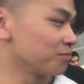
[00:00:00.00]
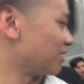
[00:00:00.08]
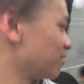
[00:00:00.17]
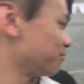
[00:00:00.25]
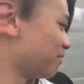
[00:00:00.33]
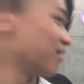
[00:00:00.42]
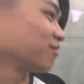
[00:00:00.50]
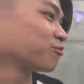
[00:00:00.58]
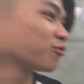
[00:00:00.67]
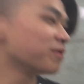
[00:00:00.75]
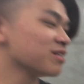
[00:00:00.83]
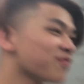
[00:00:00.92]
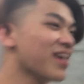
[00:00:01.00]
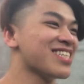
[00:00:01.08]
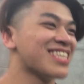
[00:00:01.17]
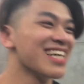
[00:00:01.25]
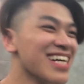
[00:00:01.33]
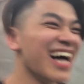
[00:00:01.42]
But Ruben's
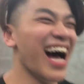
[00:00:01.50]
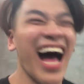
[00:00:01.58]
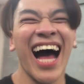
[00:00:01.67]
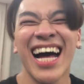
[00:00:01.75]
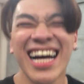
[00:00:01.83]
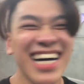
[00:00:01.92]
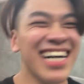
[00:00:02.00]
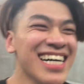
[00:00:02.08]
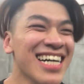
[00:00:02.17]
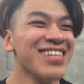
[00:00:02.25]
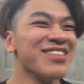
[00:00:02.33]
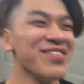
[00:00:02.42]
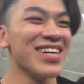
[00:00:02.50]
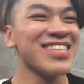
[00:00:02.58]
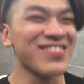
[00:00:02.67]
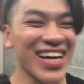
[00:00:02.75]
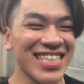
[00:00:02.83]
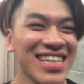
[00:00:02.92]
face.
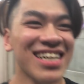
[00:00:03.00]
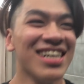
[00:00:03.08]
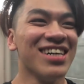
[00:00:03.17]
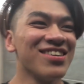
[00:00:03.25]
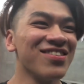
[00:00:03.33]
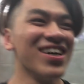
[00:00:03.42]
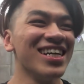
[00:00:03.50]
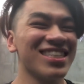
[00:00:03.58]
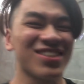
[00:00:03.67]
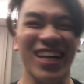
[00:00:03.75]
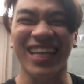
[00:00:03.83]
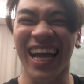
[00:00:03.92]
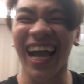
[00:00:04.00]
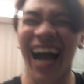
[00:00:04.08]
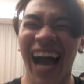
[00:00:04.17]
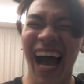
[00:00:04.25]
Ruben's face. Ruben is sitting.